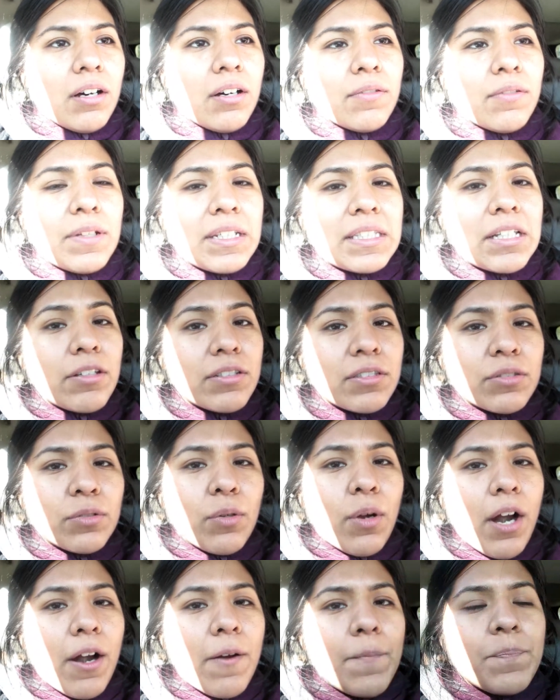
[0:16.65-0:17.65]
retail
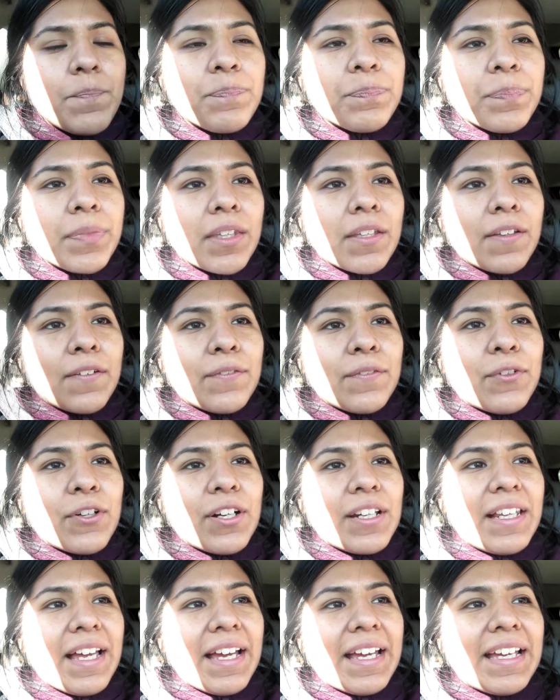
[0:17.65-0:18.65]
store for
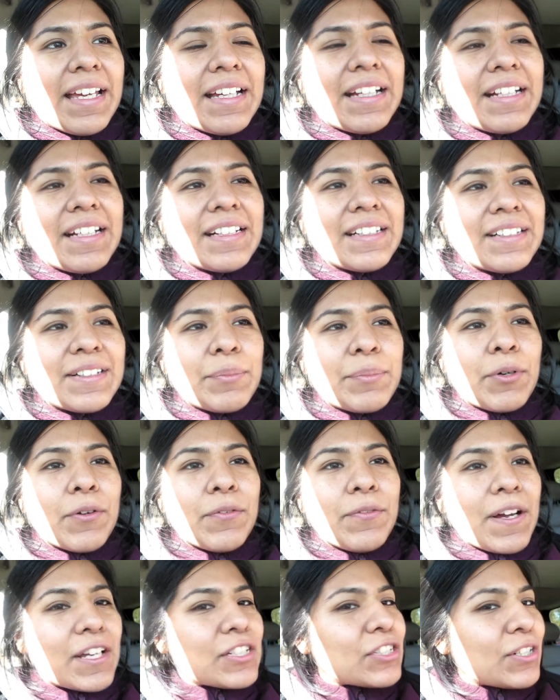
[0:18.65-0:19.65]
like
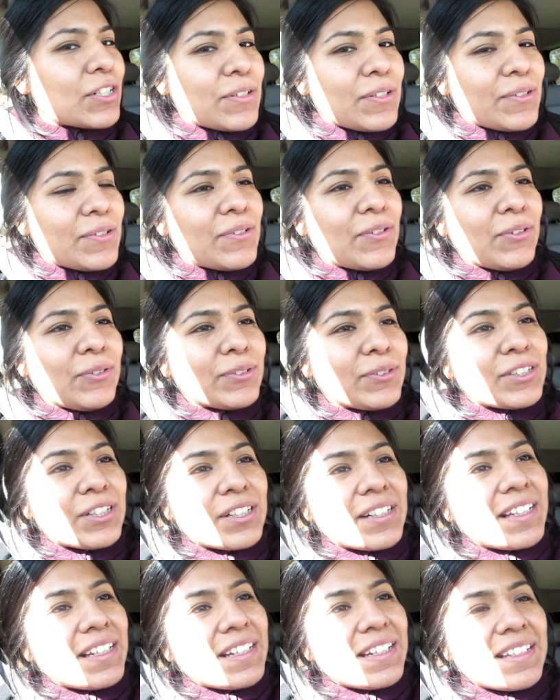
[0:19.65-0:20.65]
professional
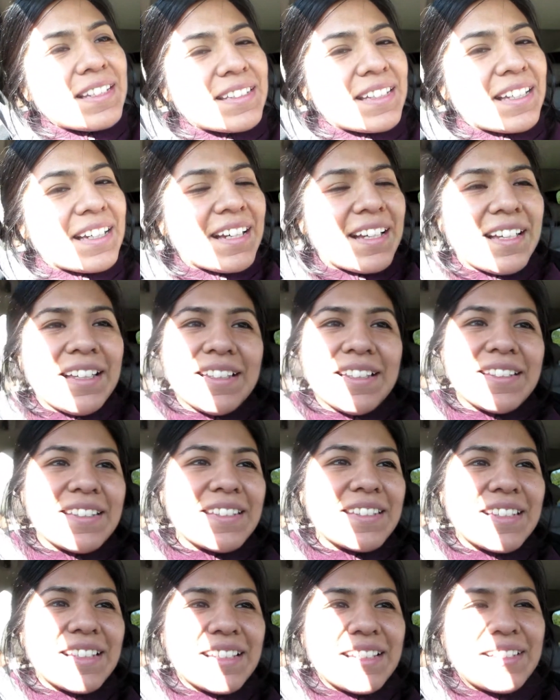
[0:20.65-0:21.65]
older ladies, I guess.
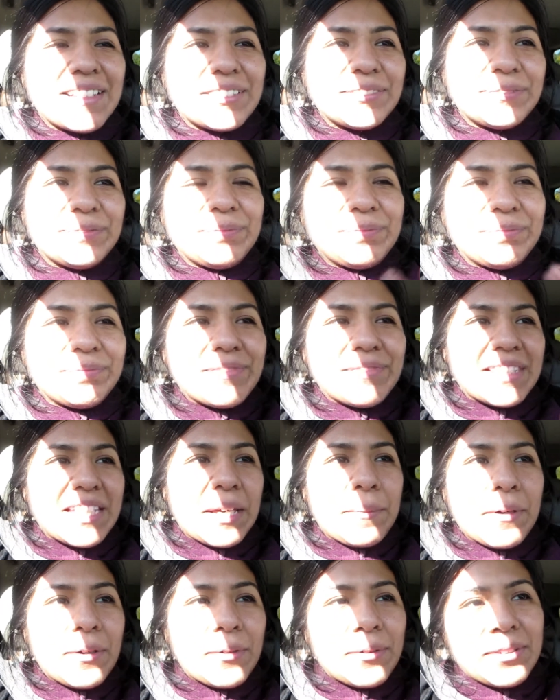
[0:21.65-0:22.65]
Like
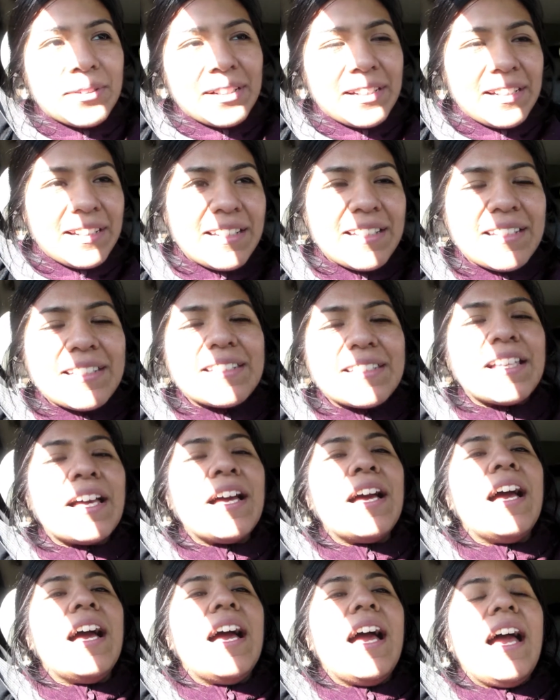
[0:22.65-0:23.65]
semi-older ladies.
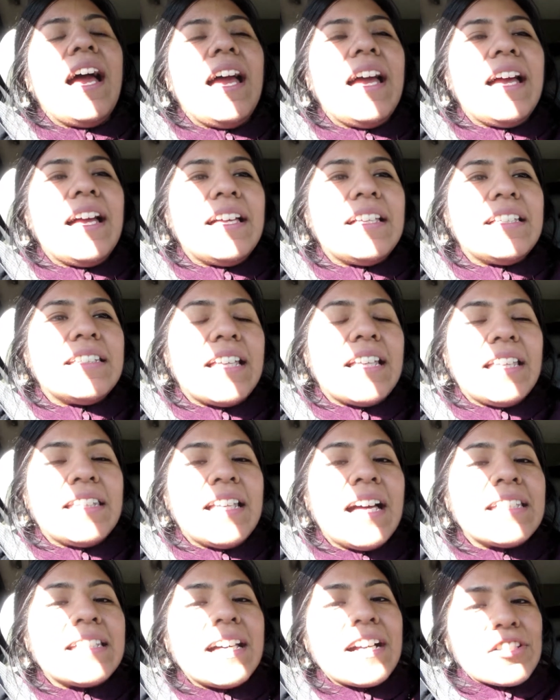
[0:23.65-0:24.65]
And
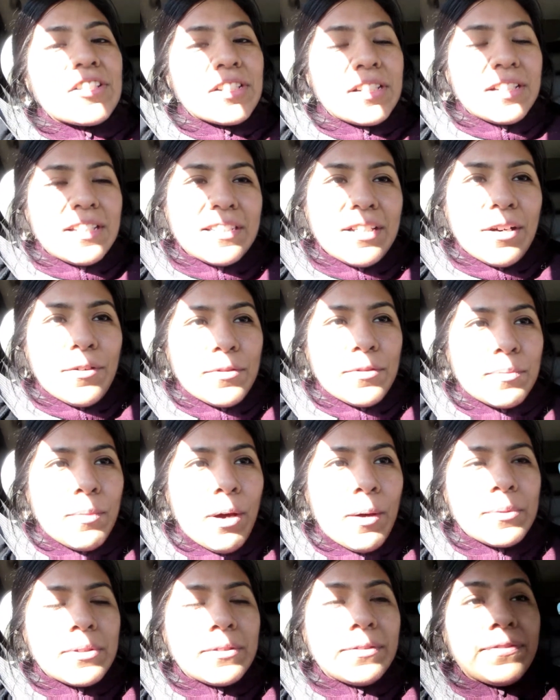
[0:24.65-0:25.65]
that's actually Sarul's
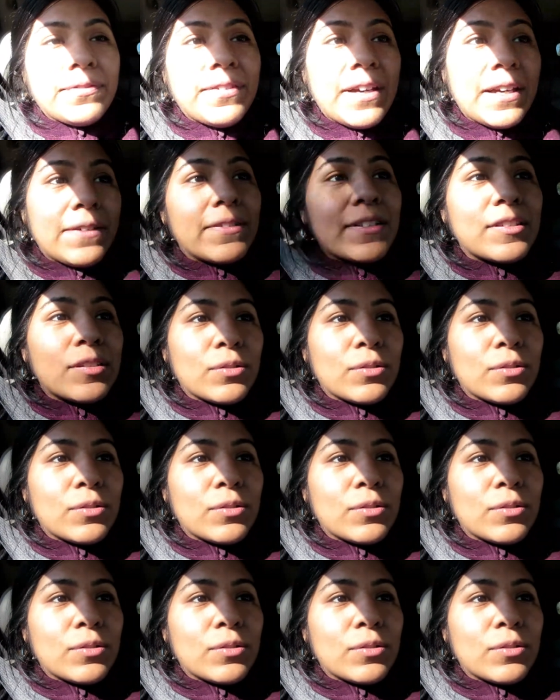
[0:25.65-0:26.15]
mom's favorite